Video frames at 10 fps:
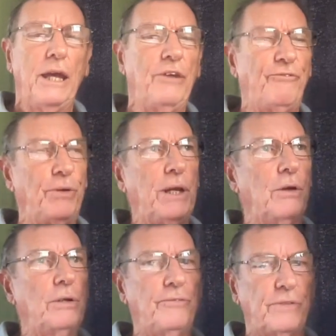If we
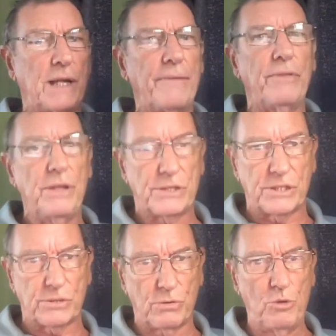could have done
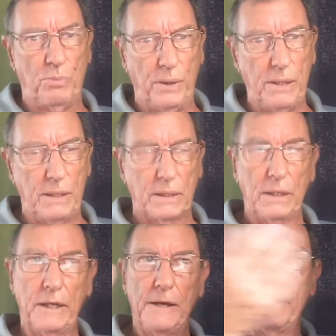this through Pete
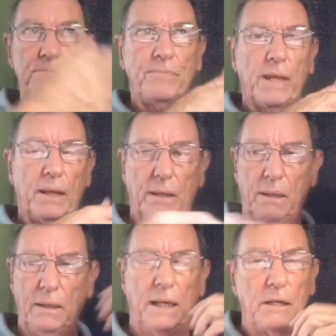
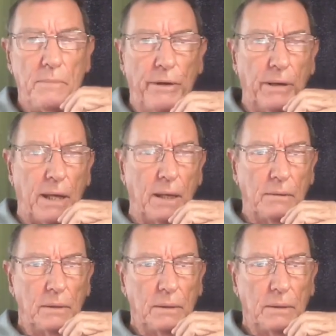in America,